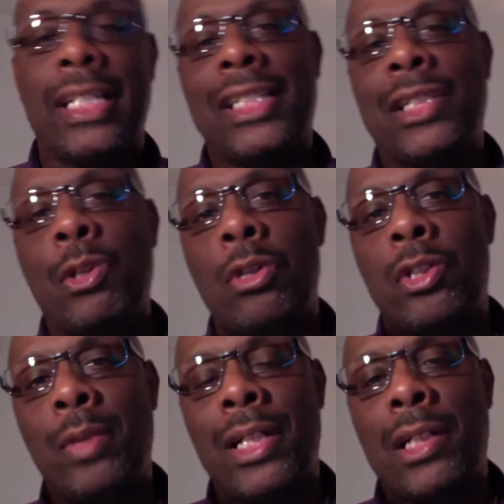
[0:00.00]
It's going
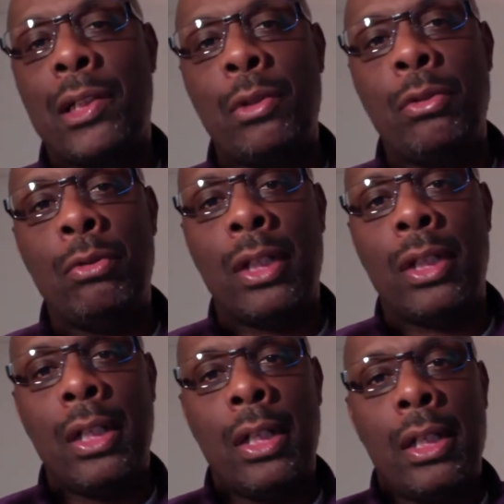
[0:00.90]
to include
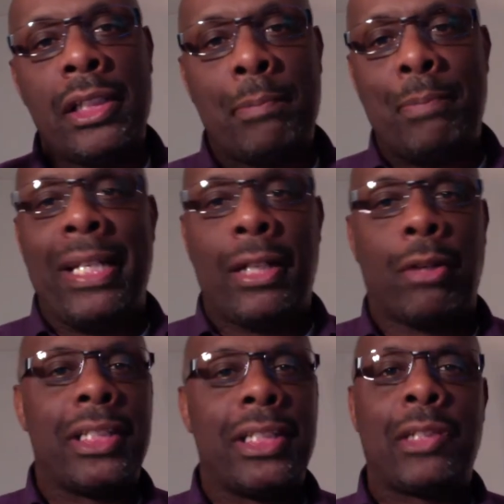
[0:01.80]

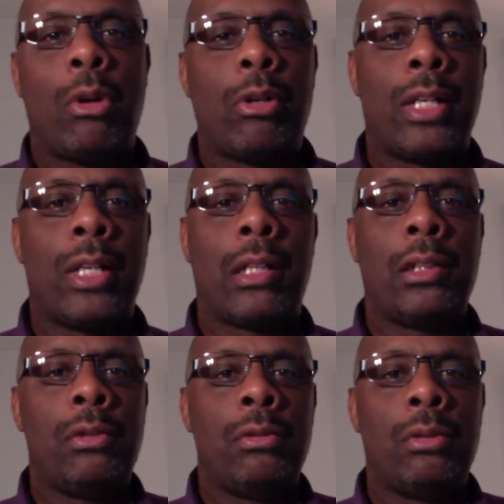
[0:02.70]
speakers. It's going to
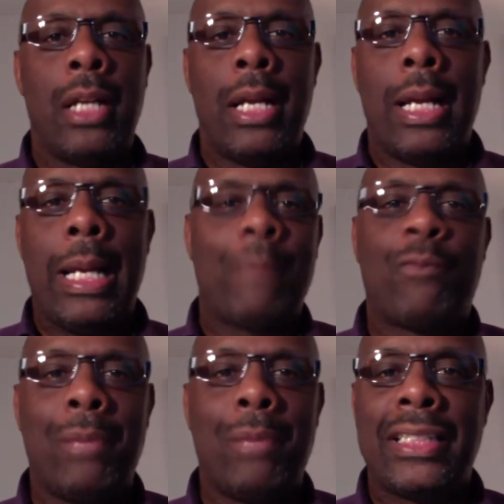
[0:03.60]
include
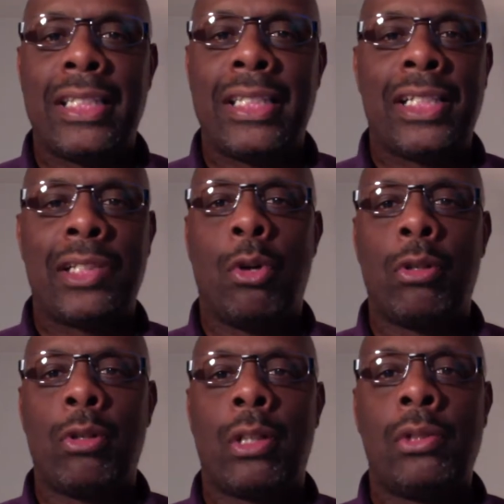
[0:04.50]
information. It's going
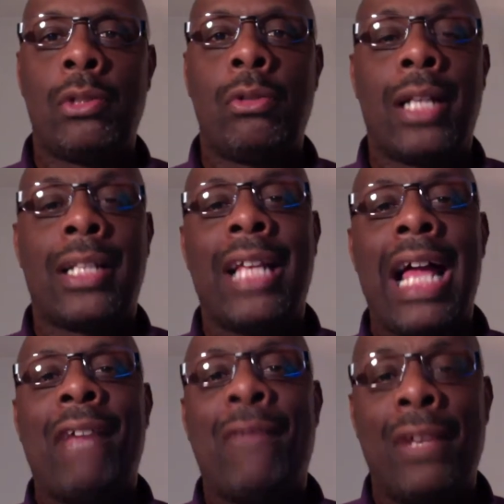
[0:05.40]
to include a
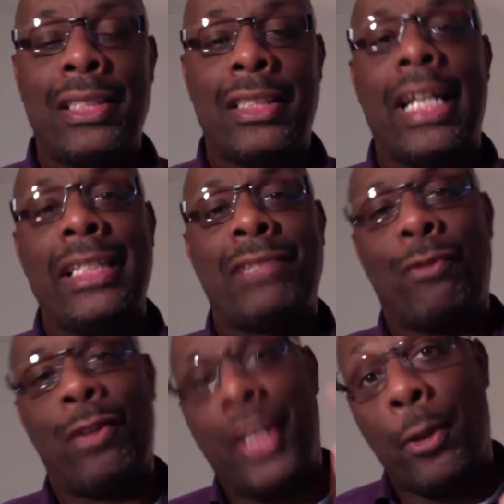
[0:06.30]
life change
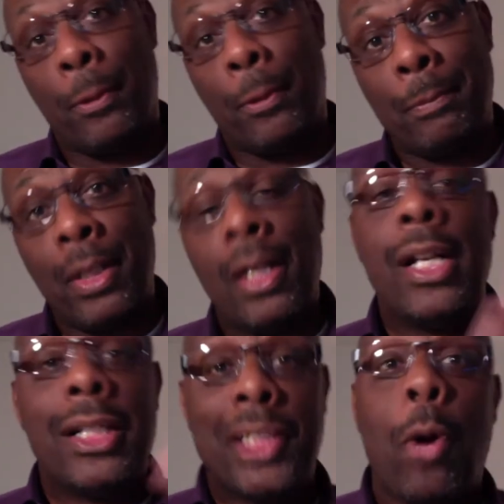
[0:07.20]
for you.
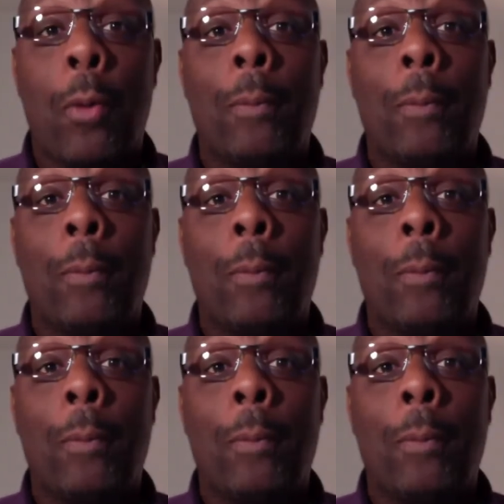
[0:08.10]
So